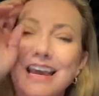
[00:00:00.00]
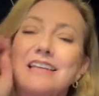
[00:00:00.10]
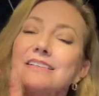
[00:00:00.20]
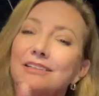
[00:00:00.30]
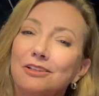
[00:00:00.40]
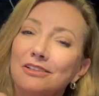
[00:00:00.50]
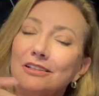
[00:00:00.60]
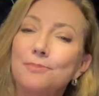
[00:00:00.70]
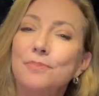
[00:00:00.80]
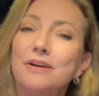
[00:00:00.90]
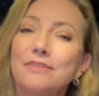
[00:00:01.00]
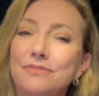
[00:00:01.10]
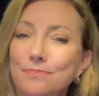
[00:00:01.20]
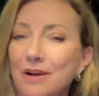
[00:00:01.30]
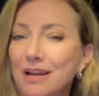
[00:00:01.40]
and a little clip
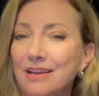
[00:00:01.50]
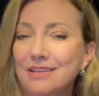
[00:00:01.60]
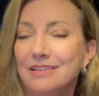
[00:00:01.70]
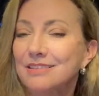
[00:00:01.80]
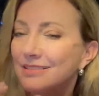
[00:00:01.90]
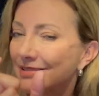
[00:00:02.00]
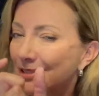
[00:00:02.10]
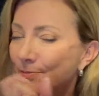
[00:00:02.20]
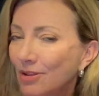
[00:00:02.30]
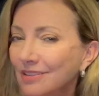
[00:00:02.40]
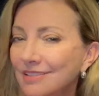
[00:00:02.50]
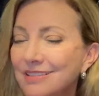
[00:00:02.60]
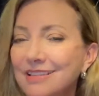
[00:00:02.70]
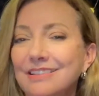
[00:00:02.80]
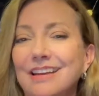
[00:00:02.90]
of my small little
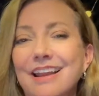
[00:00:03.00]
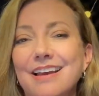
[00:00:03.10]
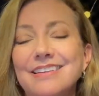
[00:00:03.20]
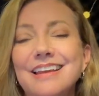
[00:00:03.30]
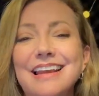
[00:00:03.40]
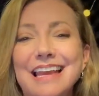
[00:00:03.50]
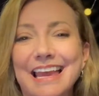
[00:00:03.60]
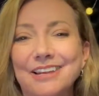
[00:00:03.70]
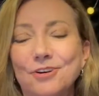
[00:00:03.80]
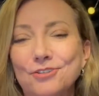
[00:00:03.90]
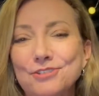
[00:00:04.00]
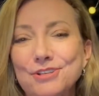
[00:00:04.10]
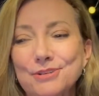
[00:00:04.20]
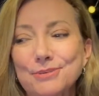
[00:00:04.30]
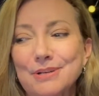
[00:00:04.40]
scene that I had. And
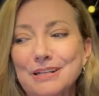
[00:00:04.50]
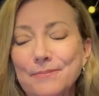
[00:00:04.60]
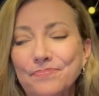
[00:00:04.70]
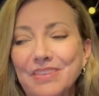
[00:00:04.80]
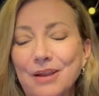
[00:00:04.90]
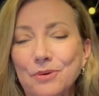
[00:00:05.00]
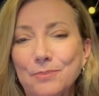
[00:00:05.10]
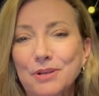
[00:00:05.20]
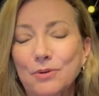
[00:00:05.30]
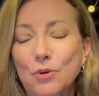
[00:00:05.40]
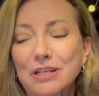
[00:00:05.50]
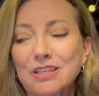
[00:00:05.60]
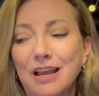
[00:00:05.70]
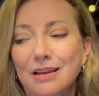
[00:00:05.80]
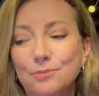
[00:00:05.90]
also, um, I want to put a quick
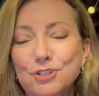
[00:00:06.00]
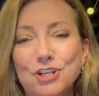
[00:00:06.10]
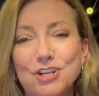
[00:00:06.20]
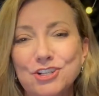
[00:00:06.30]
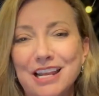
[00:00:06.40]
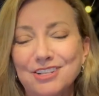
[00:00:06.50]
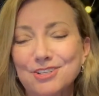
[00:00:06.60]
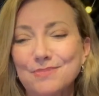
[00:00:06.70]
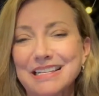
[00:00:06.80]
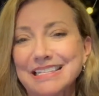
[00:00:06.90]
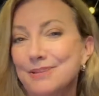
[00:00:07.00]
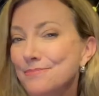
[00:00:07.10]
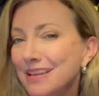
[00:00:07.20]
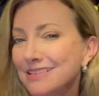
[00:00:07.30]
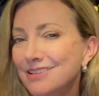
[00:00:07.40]
uh, appreciation out to my
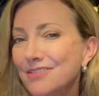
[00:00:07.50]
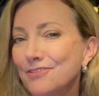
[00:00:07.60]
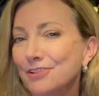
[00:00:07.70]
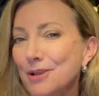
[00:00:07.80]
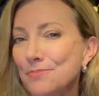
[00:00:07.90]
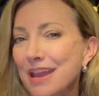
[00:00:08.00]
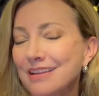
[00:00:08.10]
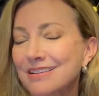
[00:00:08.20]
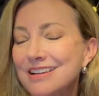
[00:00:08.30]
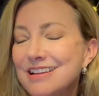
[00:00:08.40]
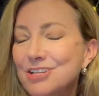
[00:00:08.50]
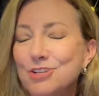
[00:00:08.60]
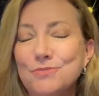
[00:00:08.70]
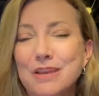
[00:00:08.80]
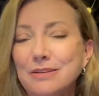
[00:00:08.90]
seatmates on the flight back.
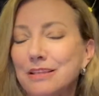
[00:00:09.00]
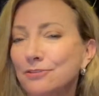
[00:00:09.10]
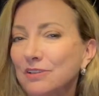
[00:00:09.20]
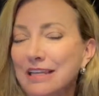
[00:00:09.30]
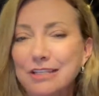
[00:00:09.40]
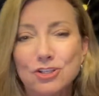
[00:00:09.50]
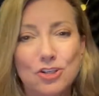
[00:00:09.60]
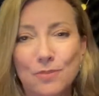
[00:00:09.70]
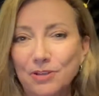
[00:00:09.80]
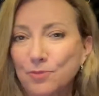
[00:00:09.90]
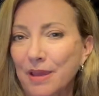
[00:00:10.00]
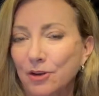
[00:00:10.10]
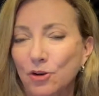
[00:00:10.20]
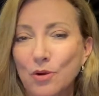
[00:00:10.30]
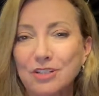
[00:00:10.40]
You made the flight so much
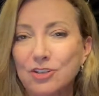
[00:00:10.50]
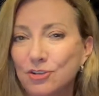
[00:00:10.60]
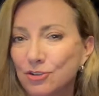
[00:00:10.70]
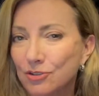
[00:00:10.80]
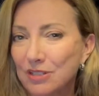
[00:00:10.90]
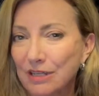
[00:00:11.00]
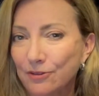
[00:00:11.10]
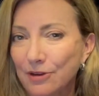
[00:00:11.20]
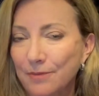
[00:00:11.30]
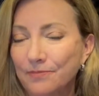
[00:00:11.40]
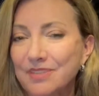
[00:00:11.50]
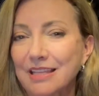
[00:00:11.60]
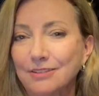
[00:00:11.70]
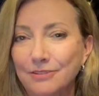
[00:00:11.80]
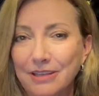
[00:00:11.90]
better going to New Jersey from
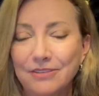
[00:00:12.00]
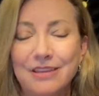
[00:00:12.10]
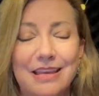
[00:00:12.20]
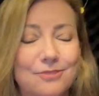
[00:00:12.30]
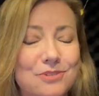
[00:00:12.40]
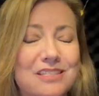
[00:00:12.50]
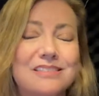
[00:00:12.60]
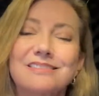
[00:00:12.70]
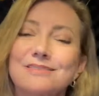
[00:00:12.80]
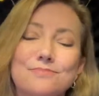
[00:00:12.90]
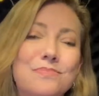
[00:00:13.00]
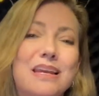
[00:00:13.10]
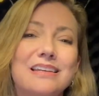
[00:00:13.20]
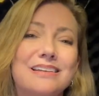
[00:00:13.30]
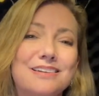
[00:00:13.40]
Tel Aviv, and it was
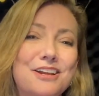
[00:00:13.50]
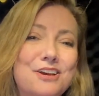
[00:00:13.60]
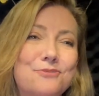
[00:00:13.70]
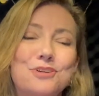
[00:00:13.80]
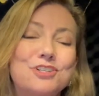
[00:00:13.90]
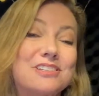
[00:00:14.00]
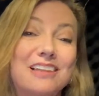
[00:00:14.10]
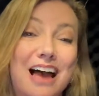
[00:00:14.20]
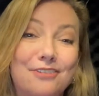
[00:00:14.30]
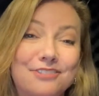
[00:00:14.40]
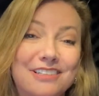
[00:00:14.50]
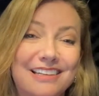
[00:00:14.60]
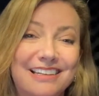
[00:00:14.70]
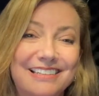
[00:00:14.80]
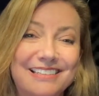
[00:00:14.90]
made it. We just laughed
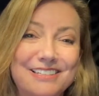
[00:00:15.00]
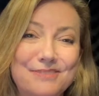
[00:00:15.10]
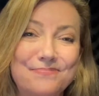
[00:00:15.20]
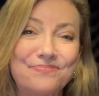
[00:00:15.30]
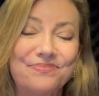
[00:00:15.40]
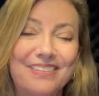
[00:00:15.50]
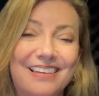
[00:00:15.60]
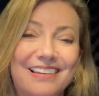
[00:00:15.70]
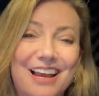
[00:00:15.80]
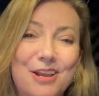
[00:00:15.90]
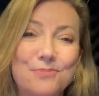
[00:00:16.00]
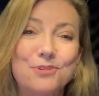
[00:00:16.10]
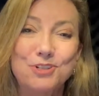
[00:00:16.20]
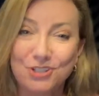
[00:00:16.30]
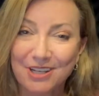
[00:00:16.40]
and. Um, I
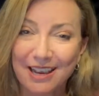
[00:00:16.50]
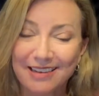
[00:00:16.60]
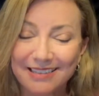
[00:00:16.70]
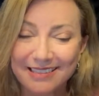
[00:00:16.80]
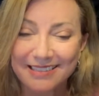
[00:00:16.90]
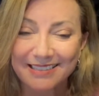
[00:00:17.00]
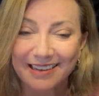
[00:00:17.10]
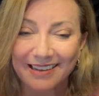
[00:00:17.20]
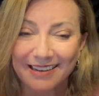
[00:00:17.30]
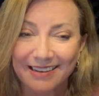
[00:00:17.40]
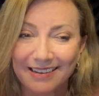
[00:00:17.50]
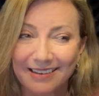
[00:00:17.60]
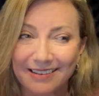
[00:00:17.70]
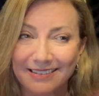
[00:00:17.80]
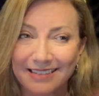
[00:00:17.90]
appreciate
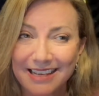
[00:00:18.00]
uh,